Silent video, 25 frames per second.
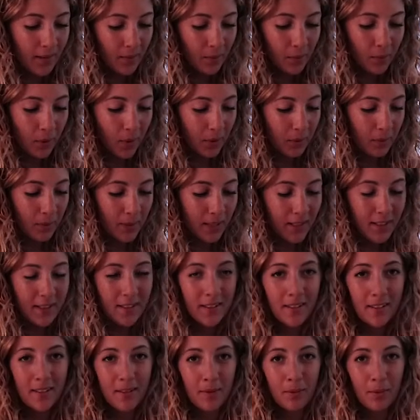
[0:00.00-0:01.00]
one
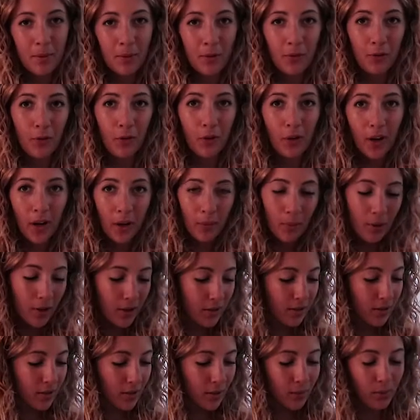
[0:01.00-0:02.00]
piece before I
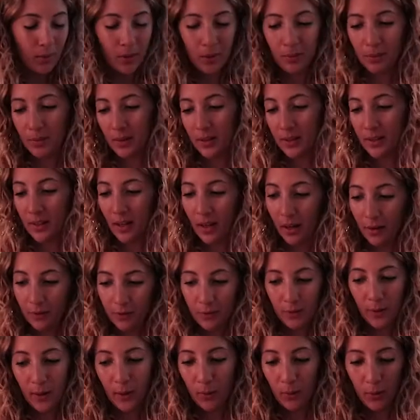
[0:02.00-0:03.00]
wash it and one piece
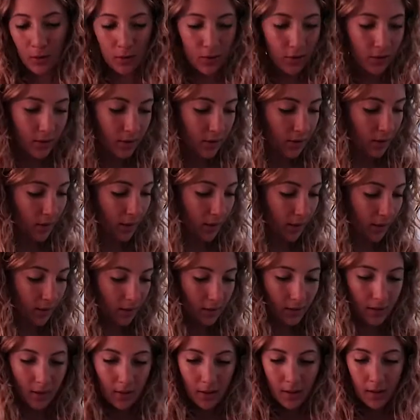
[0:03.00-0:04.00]
after I wash it.
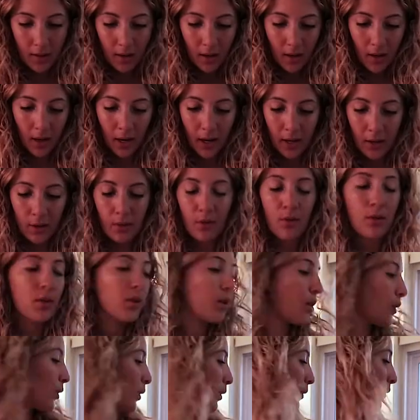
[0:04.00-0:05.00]
And I don't
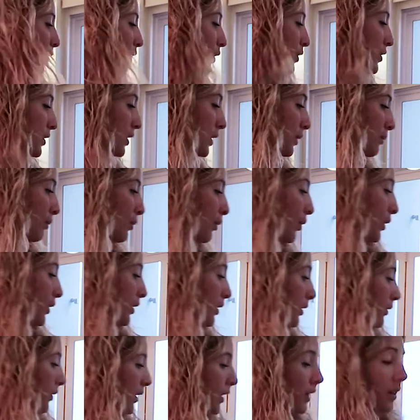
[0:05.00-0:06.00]
know if there's any point
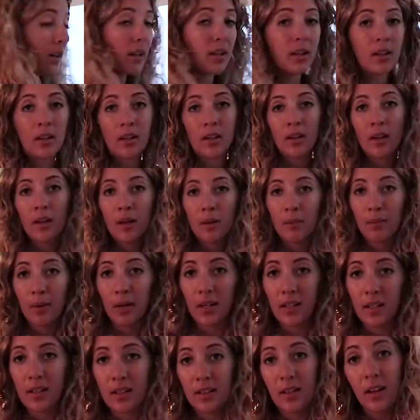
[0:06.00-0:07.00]
of it,
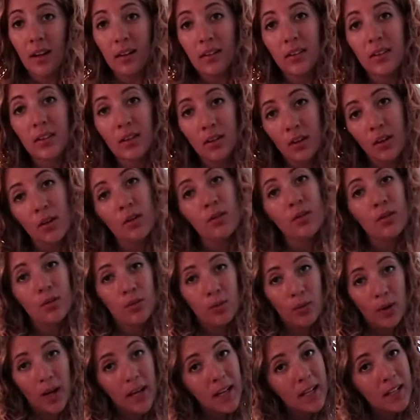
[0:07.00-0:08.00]
but it doesn't go to
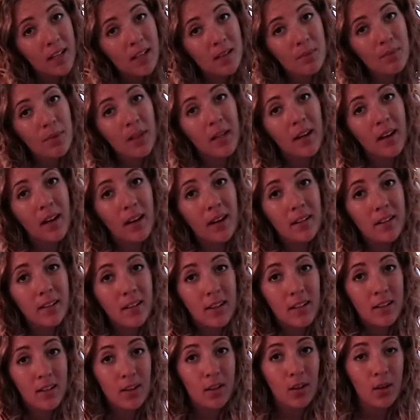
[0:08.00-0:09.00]
waste because
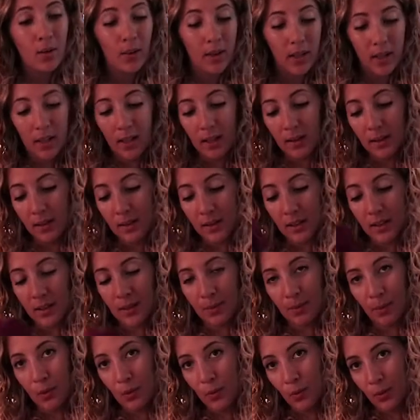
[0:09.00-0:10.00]
it's going in this
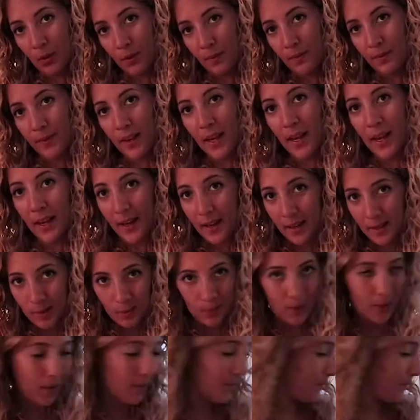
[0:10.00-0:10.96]
bowl as well.